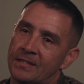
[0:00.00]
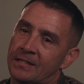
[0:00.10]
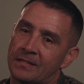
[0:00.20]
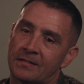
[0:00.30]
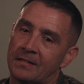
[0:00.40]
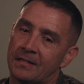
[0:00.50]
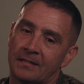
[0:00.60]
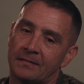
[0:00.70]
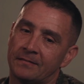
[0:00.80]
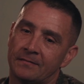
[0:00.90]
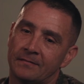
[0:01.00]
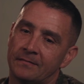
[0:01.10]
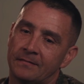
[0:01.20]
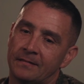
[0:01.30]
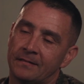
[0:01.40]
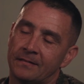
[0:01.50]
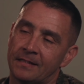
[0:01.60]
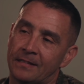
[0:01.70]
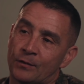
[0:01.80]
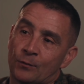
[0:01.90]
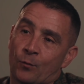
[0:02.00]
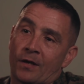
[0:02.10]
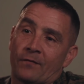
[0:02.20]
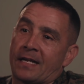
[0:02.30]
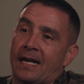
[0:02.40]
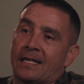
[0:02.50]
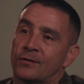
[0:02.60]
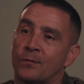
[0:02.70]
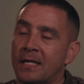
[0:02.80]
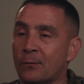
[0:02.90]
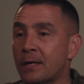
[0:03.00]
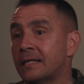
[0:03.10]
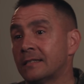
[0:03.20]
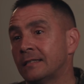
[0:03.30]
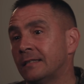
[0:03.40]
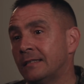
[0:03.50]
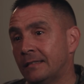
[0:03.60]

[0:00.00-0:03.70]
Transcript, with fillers: She's just, she's one of a kind in so many ways.